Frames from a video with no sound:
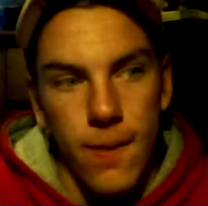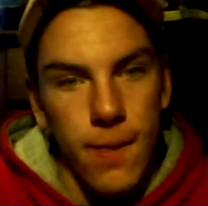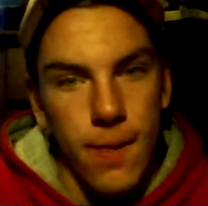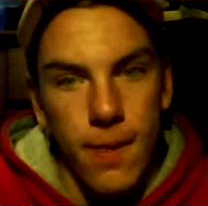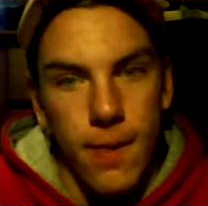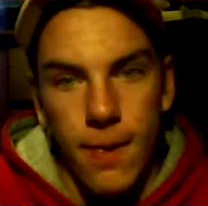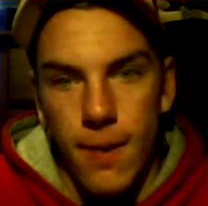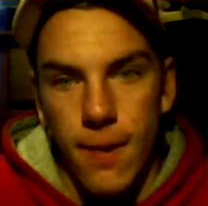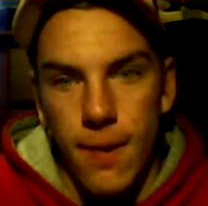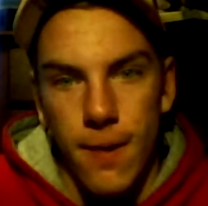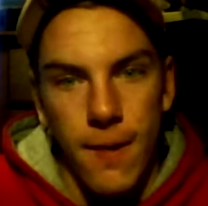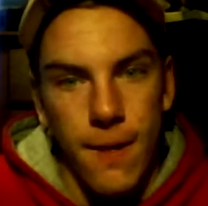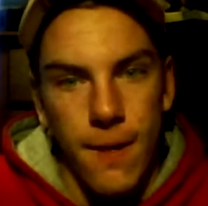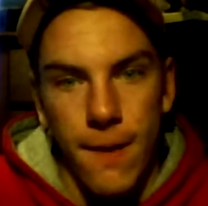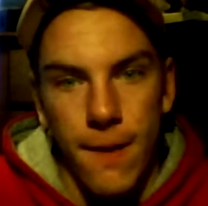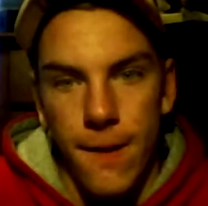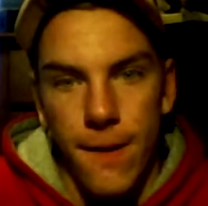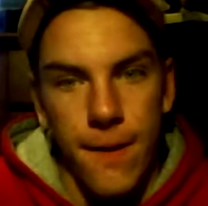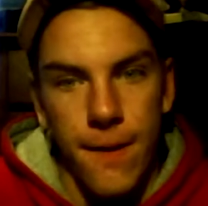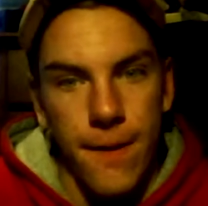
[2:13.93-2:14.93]

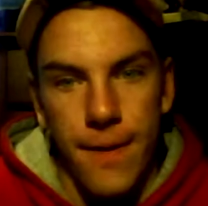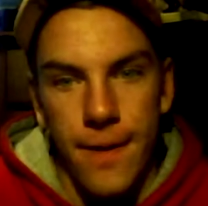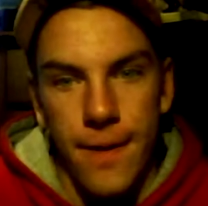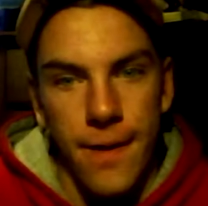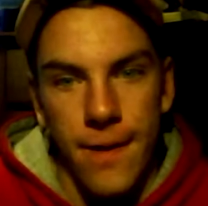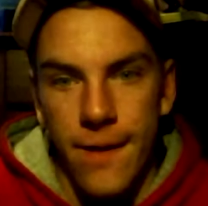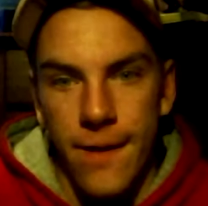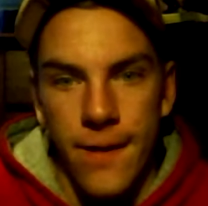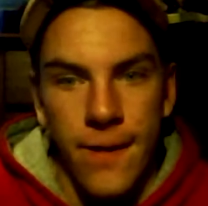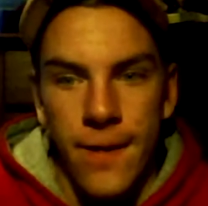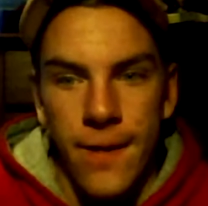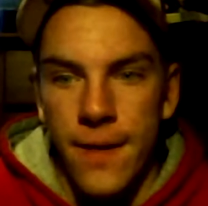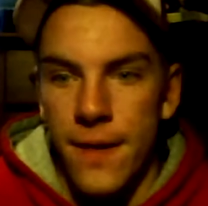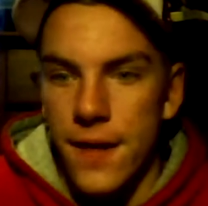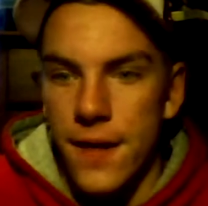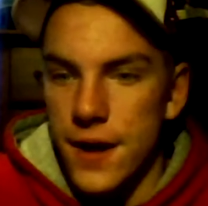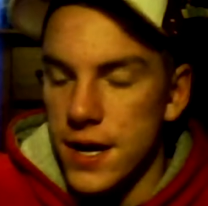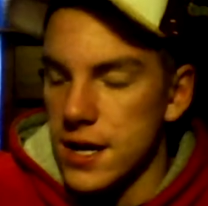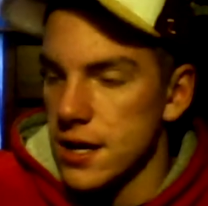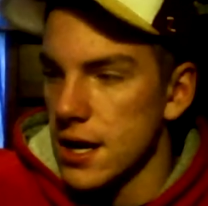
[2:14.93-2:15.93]
Uh,
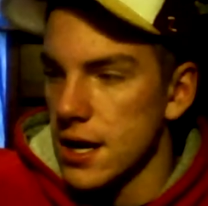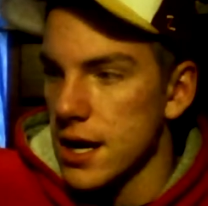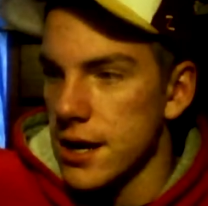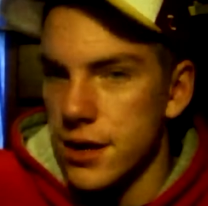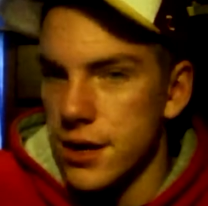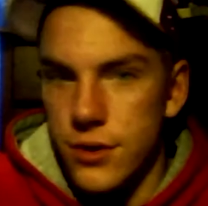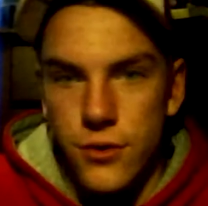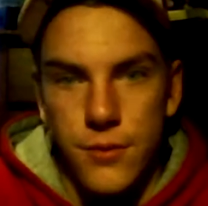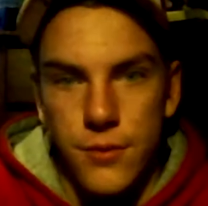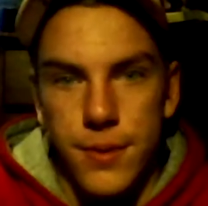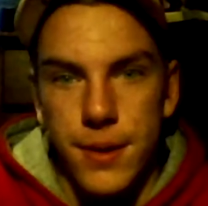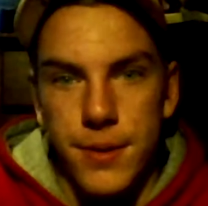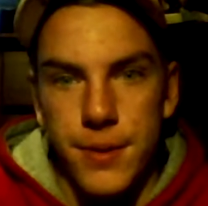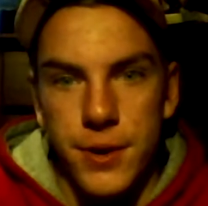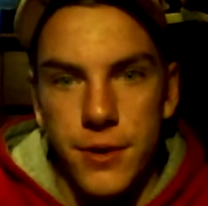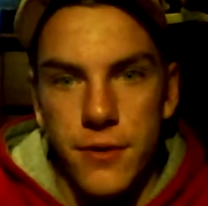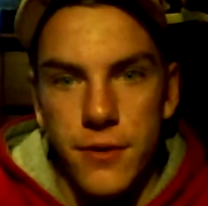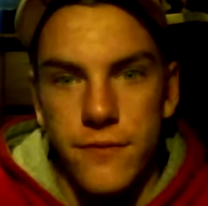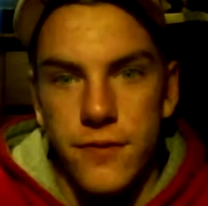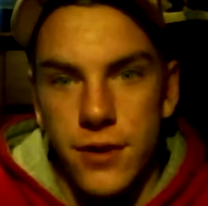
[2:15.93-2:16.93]
I got to I got to go
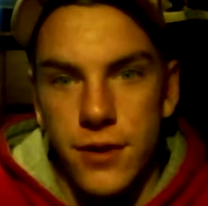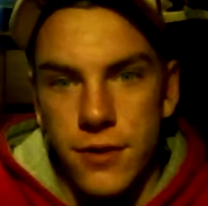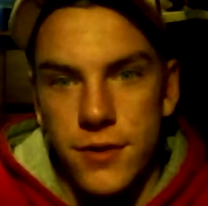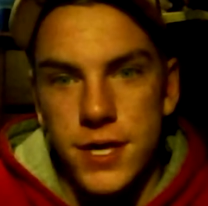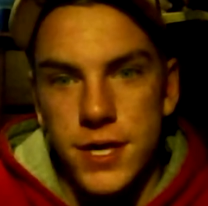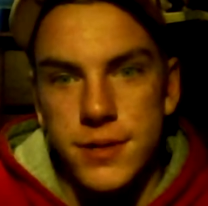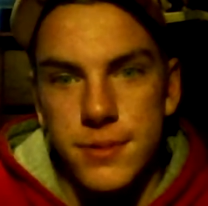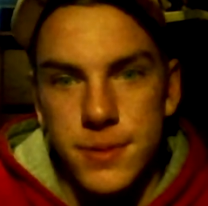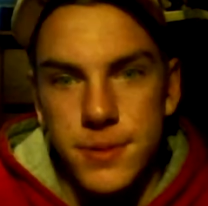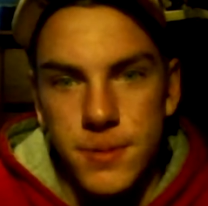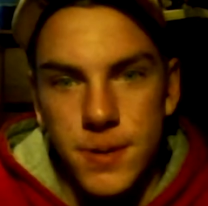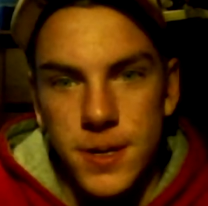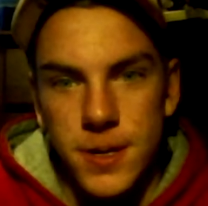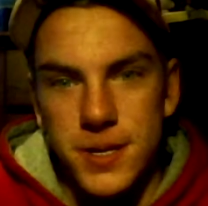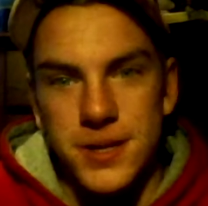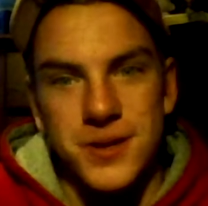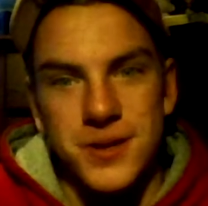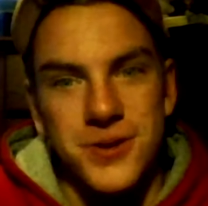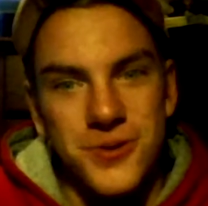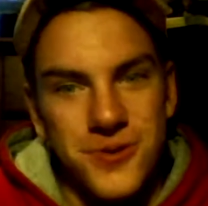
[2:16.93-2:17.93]
buy my girlfriend a Christmas
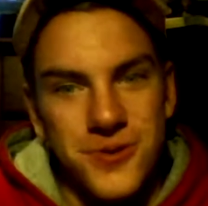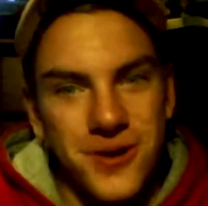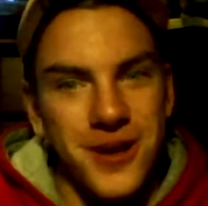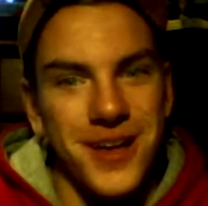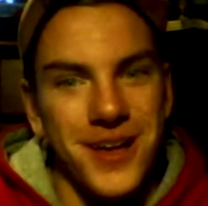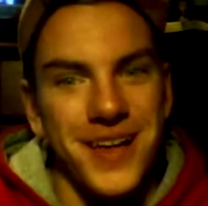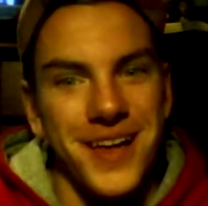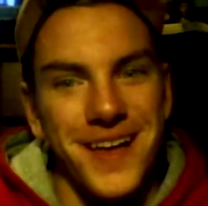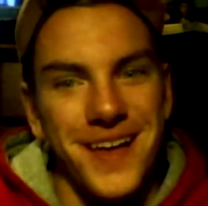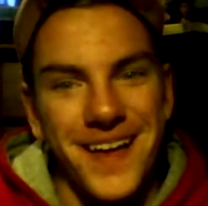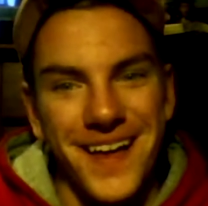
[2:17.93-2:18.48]
present too.